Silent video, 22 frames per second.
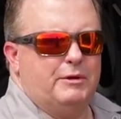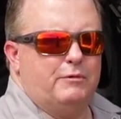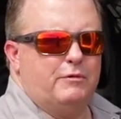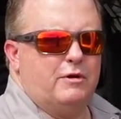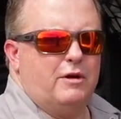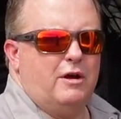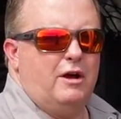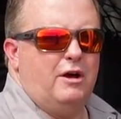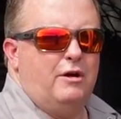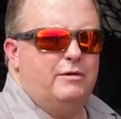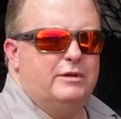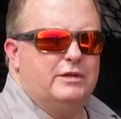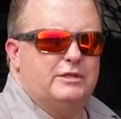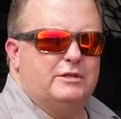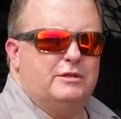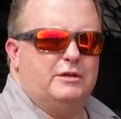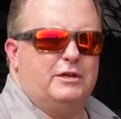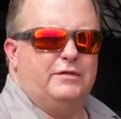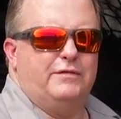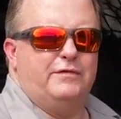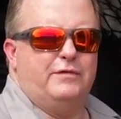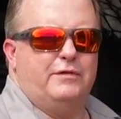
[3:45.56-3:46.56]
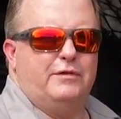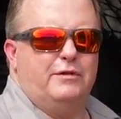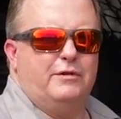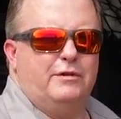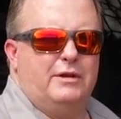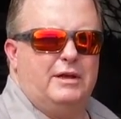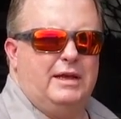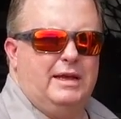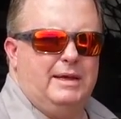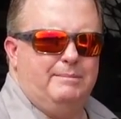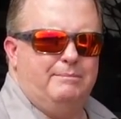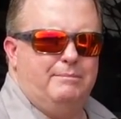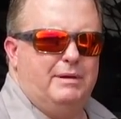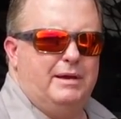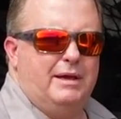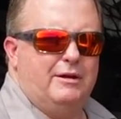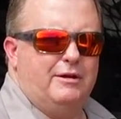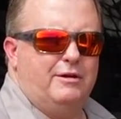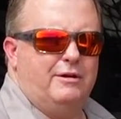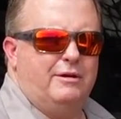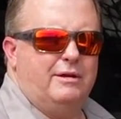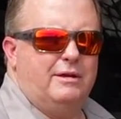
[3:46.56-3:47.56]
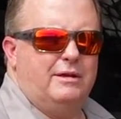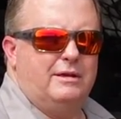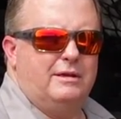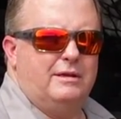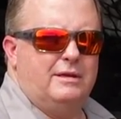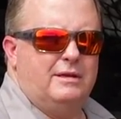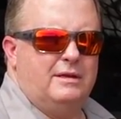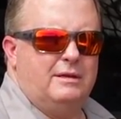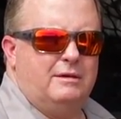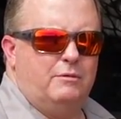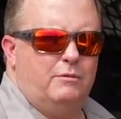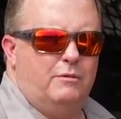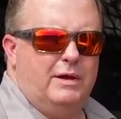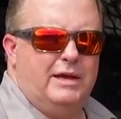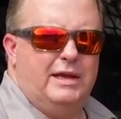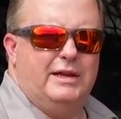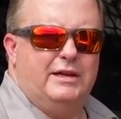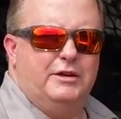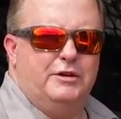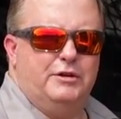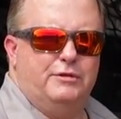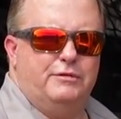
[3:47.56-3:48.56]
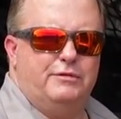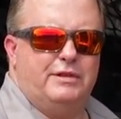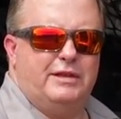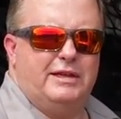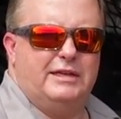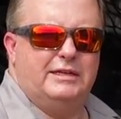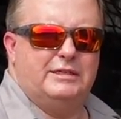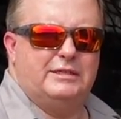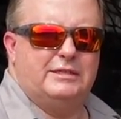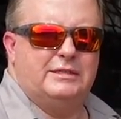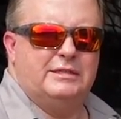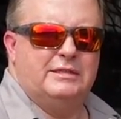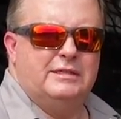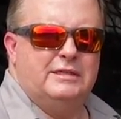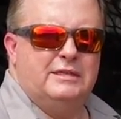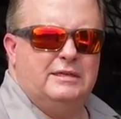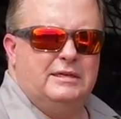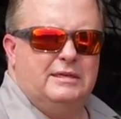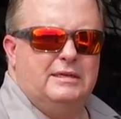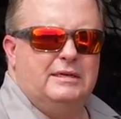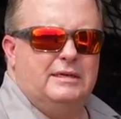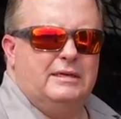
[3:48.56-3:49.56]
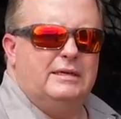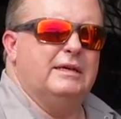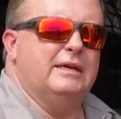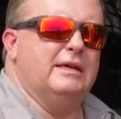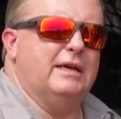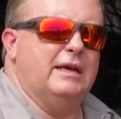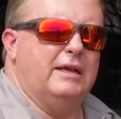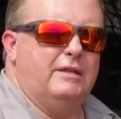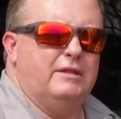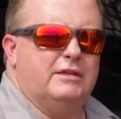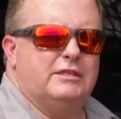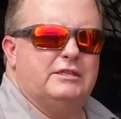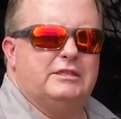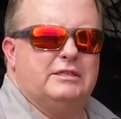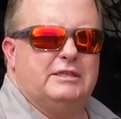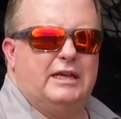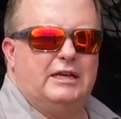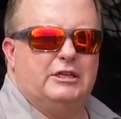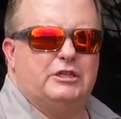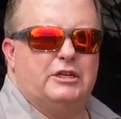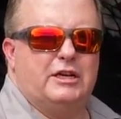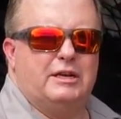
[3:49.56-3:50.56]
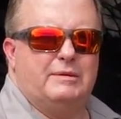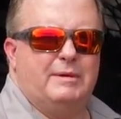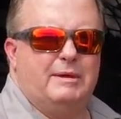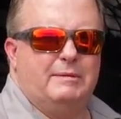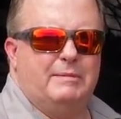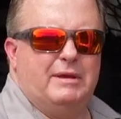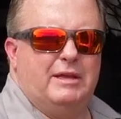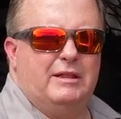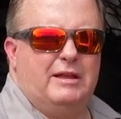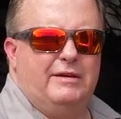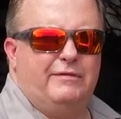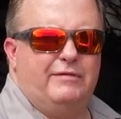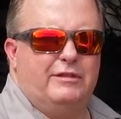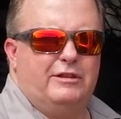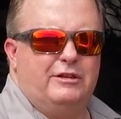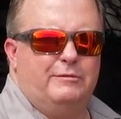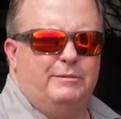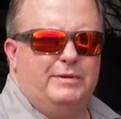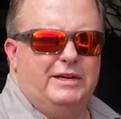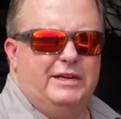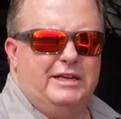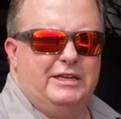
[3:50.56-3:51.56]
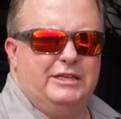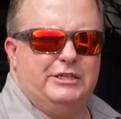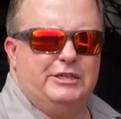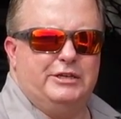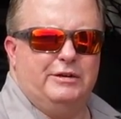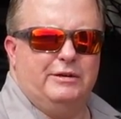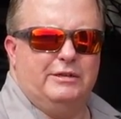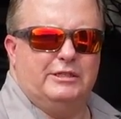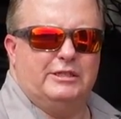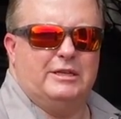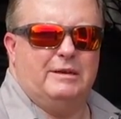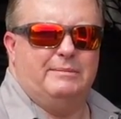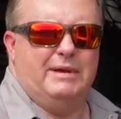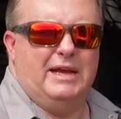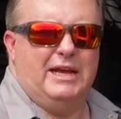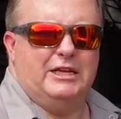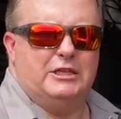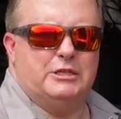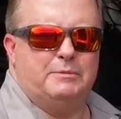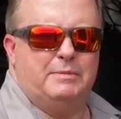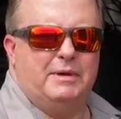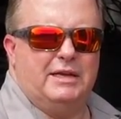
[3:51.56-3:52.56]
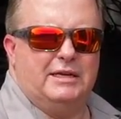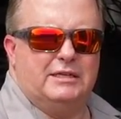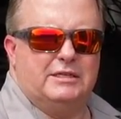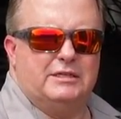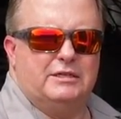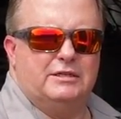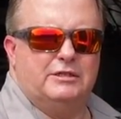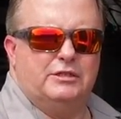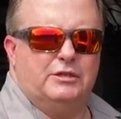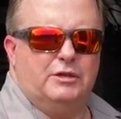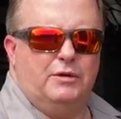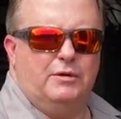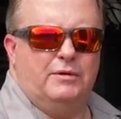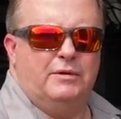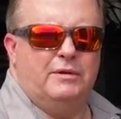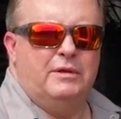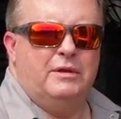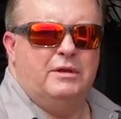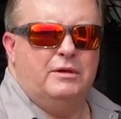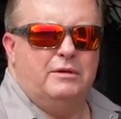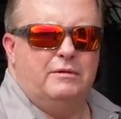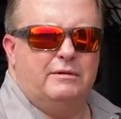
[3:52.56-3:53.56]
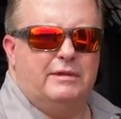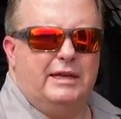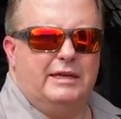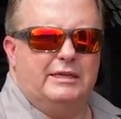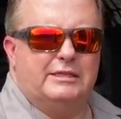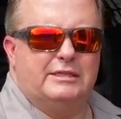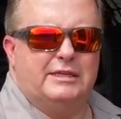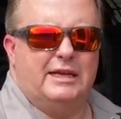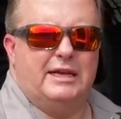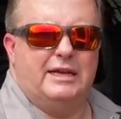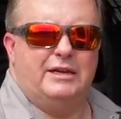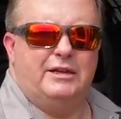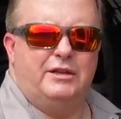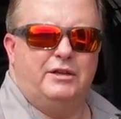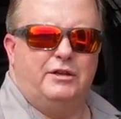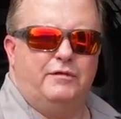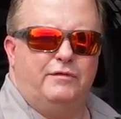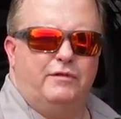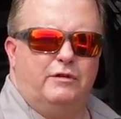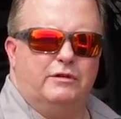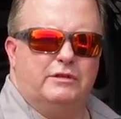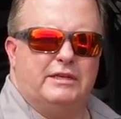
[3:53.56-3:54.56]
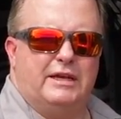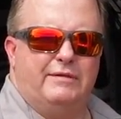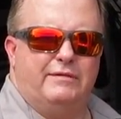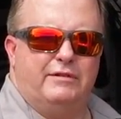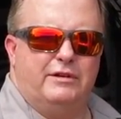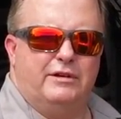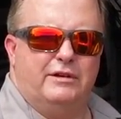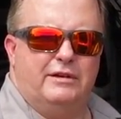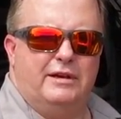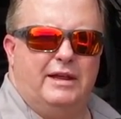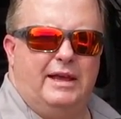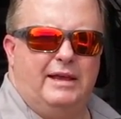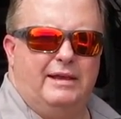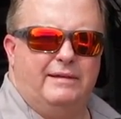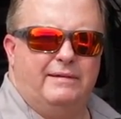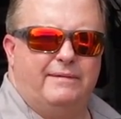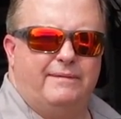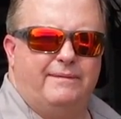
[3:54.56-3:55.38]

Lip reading: we're always looking for a better way to do things. And this is actually going to make my life a little bit easier in some aspects. So with that said, you folks have a good day.